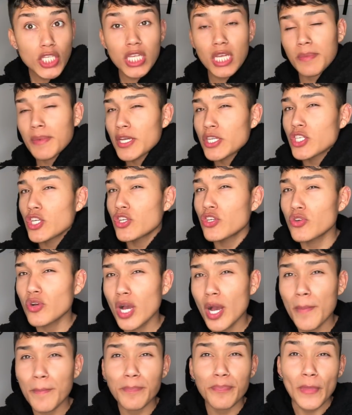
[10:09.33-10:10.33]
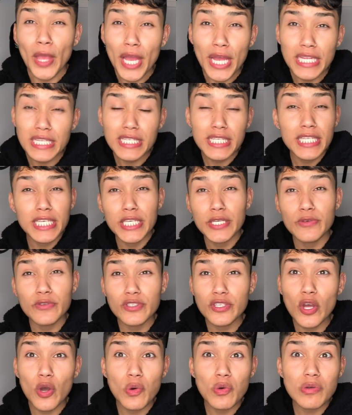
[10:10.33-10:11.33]
So like make sure you
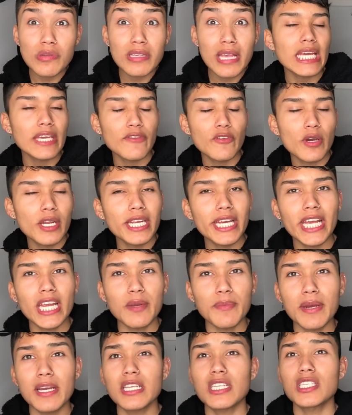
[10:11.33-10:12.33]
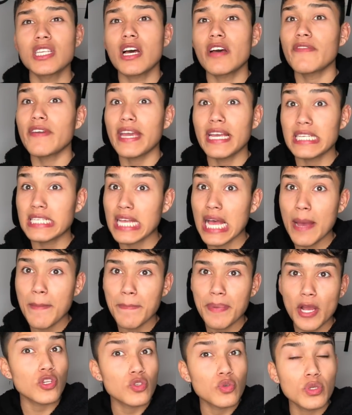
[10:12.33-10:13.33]
use those. Like, if you want to get your braces off
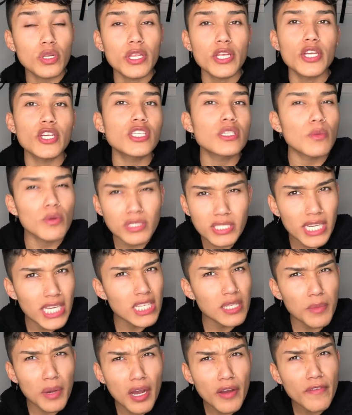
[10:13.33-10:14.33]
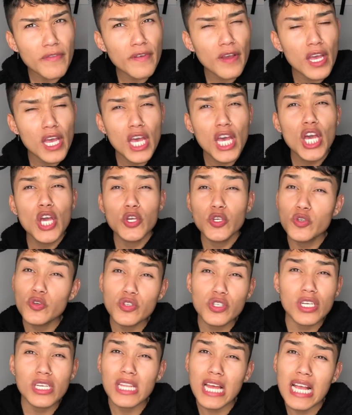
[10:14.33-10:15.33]
ASAP or sooner than you're supposed to get them off,
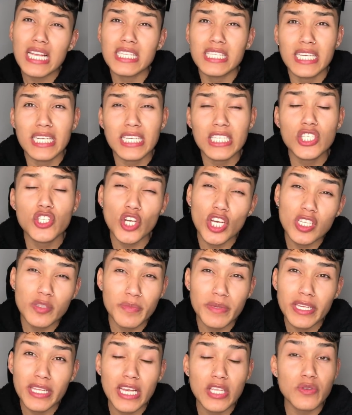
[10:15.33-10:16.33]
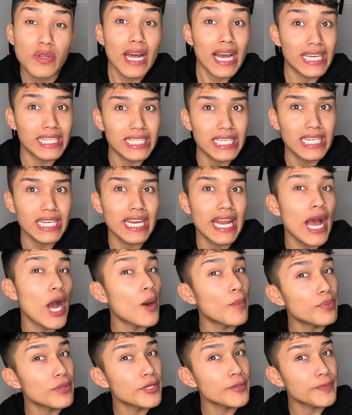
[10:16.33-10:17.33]
use your elastics. Trust me, that's what I did and it
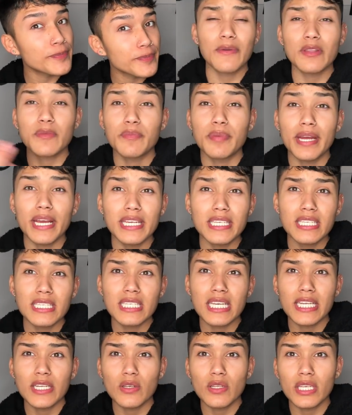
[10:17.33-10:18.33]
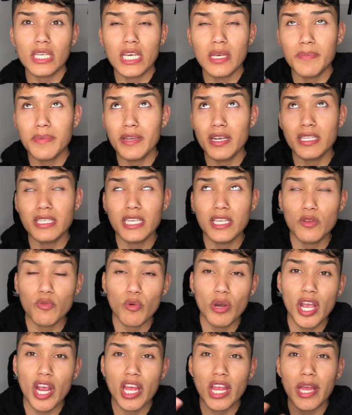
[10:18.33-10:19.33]
helped. With braces, I know like keeping your teeth
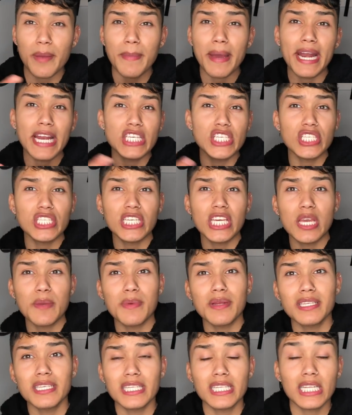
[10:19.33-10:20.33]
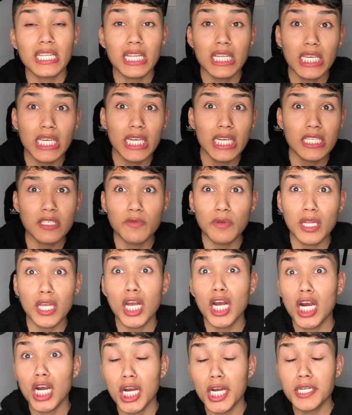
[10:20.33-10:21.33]
white, like managing to keep your teeth clean is really
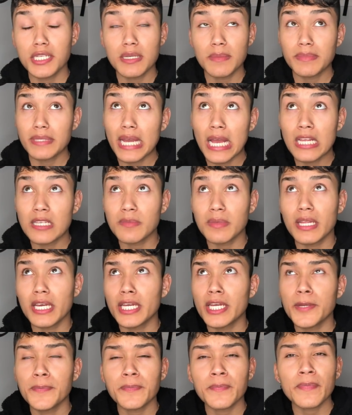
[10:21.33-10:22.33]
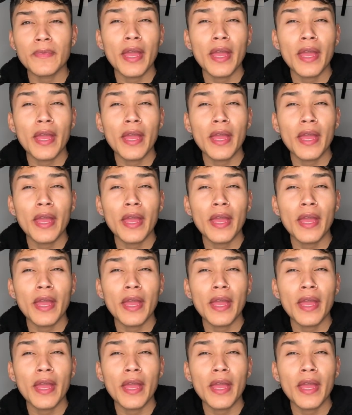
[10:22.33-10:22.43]
hard sometimes, but like